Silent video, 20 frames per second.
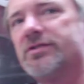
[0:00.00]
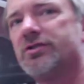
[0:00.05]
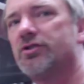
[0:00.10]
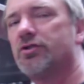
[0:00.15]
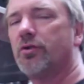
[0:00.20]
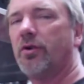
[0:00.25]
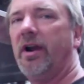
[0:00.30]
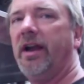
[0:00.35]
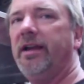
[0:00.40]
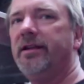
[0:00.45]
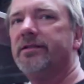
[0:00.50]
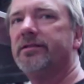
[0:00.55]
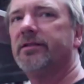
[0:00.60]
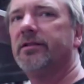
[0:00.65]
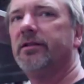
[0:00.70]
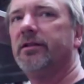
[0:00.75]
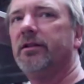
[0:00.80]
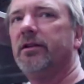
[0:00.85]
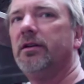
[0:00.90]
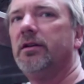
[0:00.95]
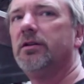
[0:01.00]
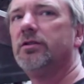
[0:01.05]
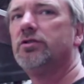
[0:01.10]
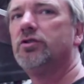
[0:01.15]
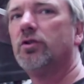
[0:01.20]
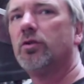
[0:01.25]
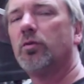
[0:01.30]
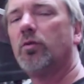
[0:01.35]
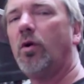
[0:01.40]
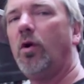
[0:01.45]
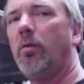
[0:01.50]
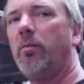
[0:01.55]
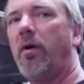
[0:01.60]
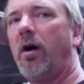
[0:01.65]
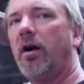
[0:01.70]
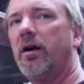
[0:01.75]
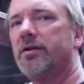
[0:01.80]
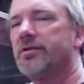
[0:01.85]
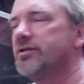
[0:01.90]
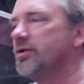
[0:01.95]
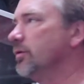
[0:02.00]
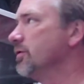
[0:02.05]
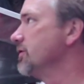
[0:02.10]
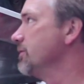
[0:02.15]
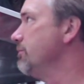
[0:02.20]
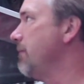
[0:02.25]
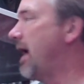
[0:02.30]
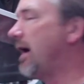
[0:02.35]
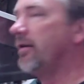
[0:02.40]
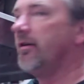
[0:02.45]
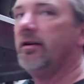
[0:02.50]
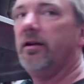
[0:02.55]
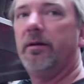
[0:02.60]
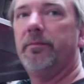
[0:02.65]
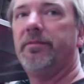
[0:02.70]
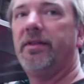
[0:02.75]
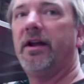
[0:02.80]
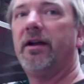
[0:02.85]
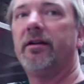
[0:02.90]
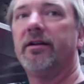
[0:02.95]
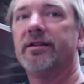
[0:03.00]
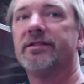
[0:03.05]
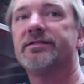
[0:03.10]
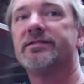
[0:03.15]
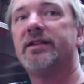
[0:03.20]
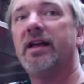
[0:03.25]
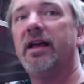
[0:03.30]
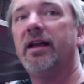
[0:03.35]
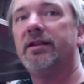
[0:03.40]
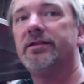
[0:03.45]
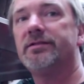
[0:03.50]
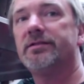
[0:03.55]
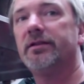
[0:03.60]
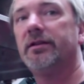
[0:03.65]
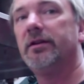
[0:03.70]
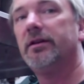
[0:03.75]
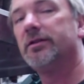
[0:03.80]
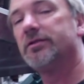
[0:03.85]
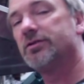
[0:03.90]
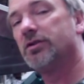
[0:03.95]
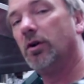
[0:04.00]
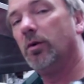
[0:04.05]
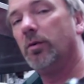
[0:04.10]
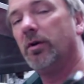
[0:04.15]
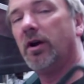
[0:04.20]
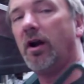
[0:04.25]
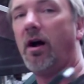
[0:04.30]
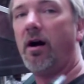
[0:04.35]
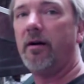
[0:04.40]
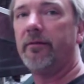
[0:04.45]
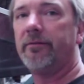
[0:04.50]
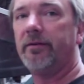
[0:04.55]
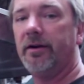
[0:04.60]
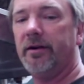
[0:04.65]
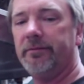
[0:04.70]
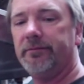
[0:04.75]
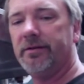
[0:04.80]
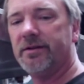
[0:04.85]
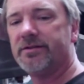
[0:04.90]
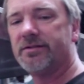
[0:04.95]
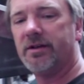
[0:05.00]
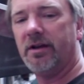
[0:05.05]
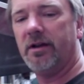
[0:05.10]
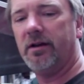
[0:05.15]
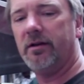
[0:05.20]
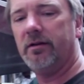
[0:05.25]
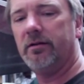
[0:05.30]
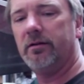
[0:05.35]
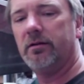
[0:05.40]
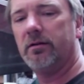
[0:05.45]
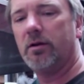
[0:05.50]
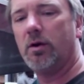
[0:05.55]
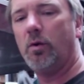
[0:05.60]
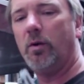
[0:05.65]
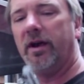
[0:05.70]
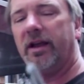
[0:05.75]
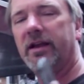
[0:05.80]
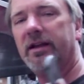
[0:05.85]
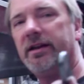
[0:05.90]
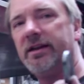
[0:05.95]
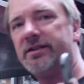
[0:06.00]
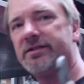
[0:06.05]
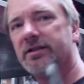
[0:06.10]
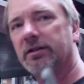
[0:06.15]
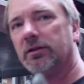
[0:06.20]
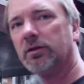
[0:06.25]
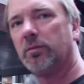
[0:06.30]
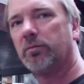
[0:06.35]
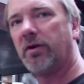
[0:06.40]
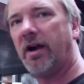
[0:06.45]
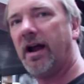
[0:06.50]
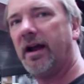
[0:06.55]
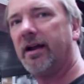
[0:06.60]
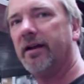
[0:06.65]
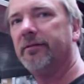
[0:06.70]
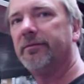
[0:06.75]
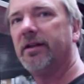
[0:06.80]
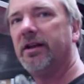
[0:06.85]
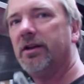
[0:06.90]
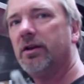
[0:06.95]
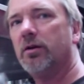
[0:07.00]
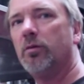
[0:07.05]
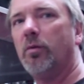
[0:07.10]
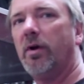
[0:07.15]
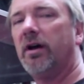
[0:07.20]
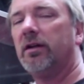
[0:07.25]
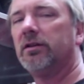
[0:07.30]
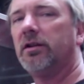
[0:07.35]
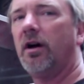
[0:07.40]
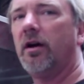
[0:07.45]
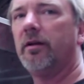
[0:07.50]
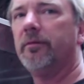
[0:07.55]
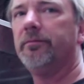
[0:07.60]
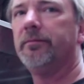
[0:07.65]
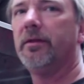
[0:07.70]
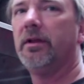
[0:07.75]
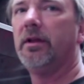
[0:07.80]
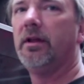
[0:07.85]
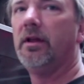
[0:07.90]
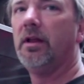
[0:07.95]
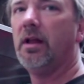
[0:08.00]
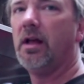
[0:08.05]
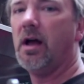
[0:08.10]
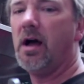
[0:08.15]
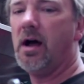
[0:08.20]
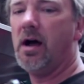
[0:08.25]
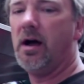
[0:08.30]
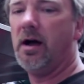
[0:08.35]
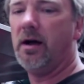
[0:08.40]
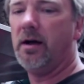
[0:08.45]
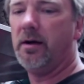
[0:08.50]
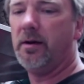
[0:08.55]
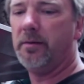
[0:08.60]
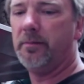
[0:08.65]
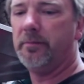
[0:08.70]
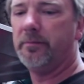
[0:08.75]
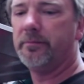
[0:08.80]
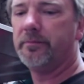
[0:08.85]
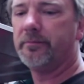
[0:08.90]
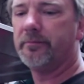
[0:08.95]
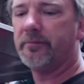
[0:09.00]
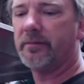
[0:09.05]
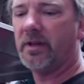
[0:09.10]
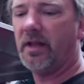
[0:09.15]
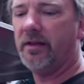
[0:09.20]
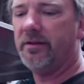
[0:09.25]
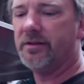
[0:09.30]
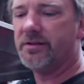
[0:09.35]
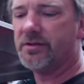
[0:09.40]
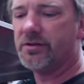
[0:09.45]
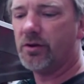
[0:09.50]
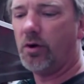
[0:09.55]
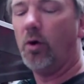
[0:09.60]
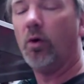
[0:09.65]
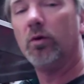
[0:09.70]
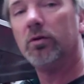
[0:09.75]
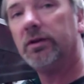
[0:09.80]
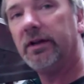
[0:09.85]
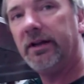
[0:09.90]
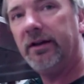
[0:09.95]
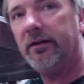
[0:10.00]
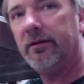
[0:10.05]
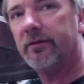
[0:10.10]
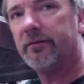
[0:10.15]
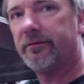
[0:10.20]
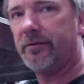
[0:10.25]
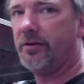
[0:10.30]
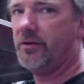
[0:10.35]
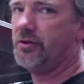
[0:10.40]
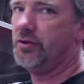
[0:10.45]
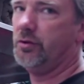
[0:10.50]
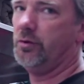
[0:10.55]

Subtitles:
straight to the roll bar, so it's mounted up there and it stays. So we're going to offer it. It's a quick and easy little bracket that you can weld on, and this is only for the 2